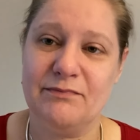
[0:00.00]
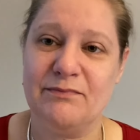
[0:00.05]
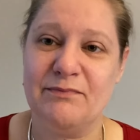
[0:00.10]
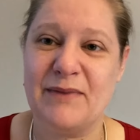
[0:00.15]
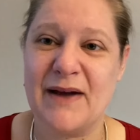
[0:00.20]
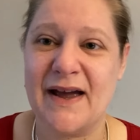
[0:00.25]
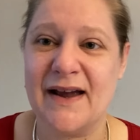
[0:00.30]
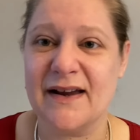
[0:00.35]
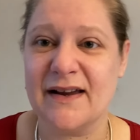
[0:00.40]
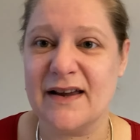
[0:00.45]

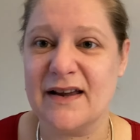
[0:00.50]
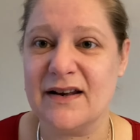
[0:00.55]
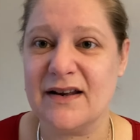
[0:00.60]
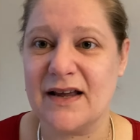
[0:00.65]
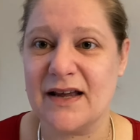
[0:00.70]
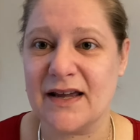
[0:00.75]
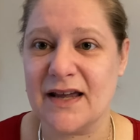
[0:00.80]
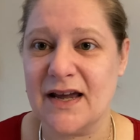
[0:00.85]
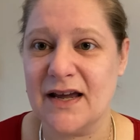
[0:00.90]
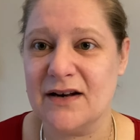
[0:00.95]
bank it
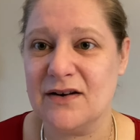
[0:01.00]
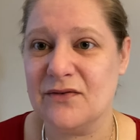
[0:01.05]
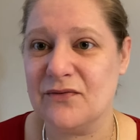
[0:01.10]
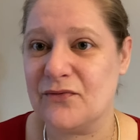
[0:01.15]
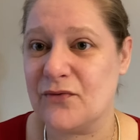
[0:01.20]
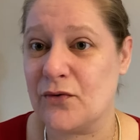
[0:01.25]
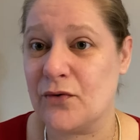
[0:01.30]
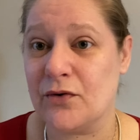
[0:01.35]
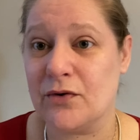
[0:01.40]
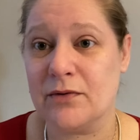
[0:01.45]
again
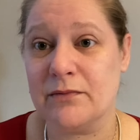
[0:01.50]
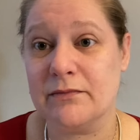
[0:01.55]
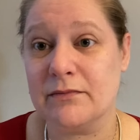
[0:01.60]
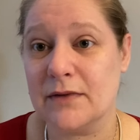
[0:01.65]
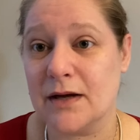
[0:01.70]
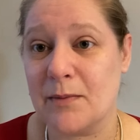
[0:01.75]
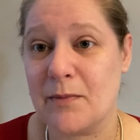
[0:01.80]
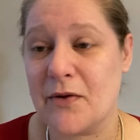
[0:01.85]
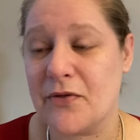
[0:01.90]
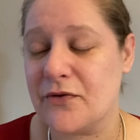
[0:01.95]
for
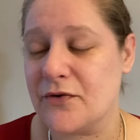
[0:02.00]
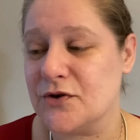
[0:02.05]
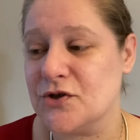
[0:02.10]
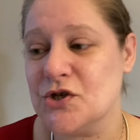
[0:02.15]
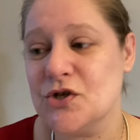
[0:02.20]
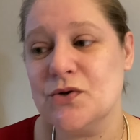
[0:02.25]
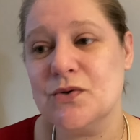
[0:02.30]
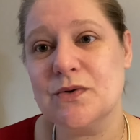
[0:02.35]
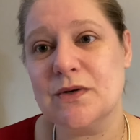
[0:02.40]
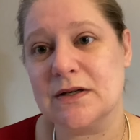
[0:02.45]
a month or
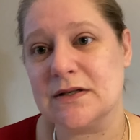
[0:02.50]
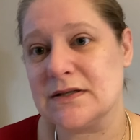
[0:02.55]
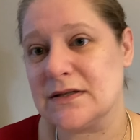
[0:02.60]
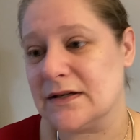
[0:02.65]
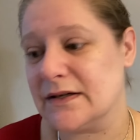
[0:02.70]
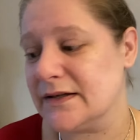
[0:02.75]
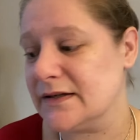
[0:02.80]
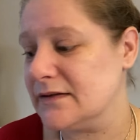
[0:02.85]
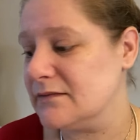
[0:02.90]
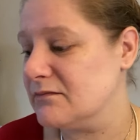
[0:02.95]
two until
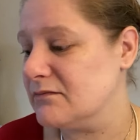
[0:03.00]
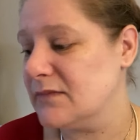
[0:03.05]
I